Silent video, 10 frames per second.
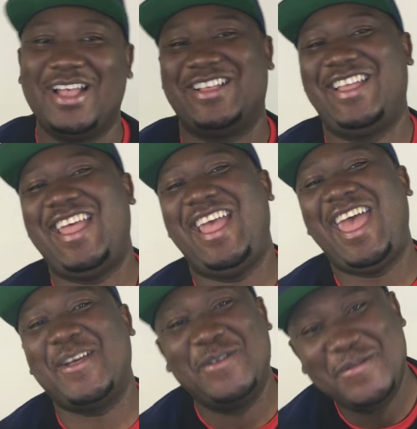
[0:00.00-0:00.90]

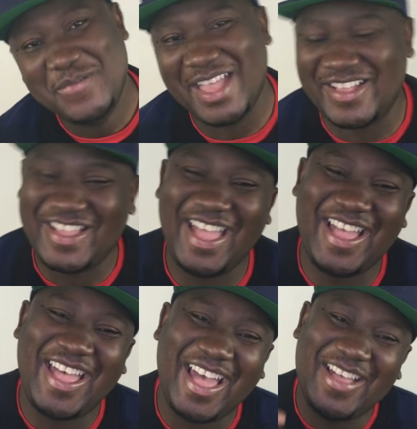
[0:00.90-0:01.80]
I
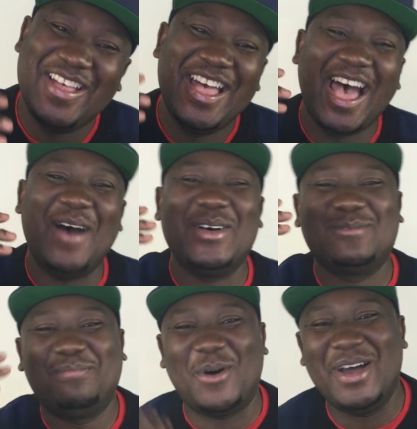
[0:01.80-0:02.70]

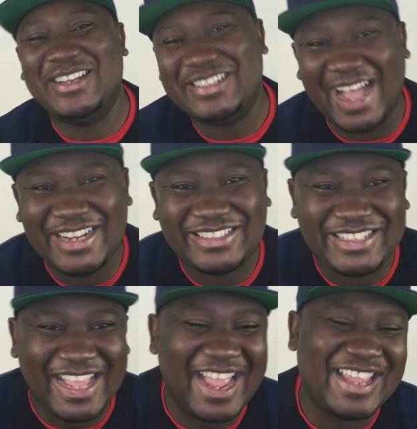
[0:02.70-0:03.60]
was born in
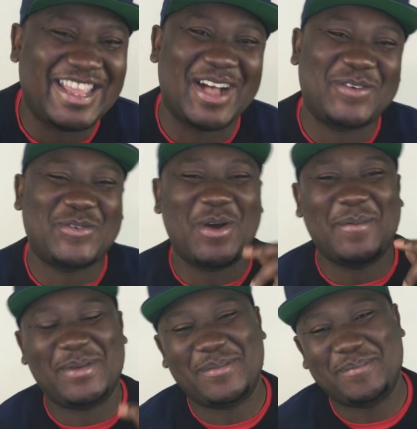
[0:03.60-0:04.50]
1980. I grew
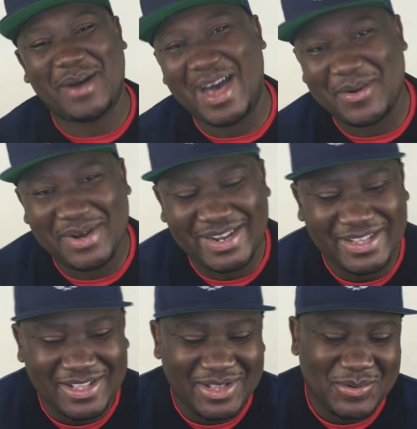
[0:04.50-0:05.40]
up in Mbare
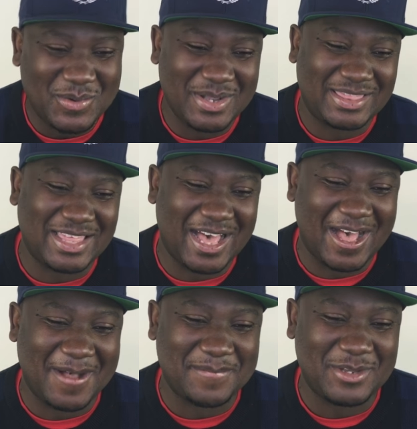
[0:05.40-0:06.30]
with,
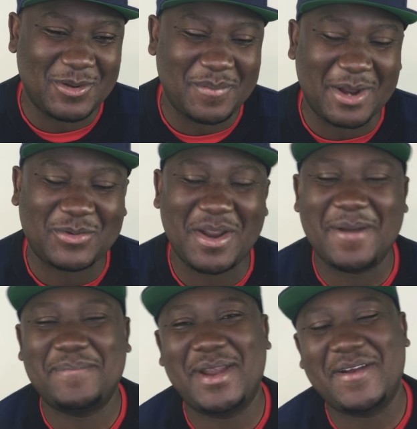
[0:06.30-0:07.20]
um, you know, my
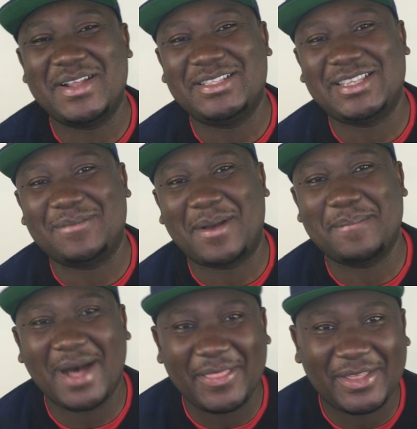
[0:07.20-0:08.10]
grandparents and my
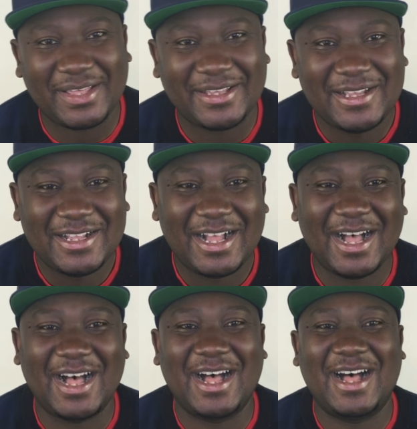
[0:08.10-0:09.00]
mother.
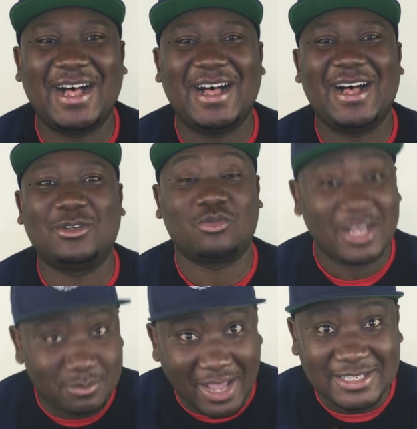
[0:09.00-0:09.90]
Uh, I was
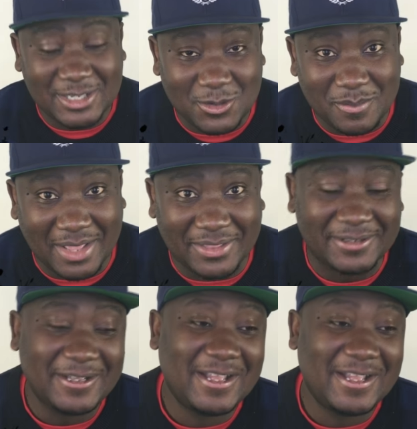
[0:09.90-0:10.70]
raised by a single mother.